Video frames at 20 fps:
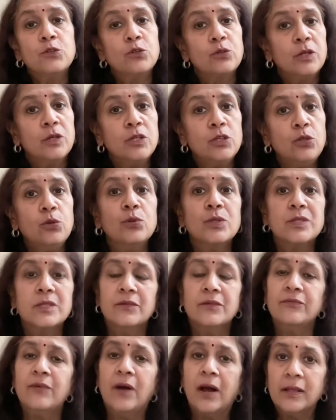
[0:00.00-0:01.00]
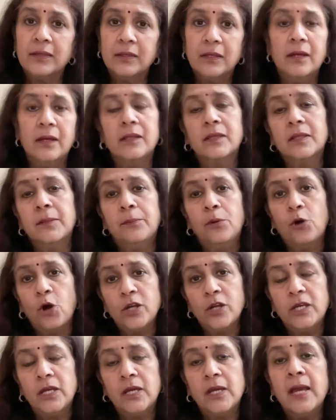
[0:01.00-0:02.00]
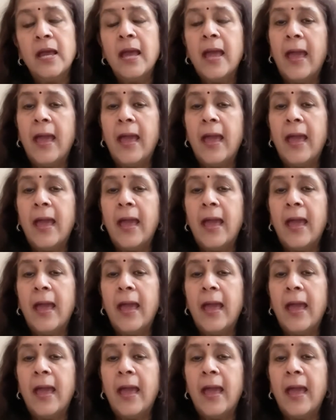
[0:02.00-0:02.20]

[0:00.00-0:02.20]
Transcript: reduce the vata in the body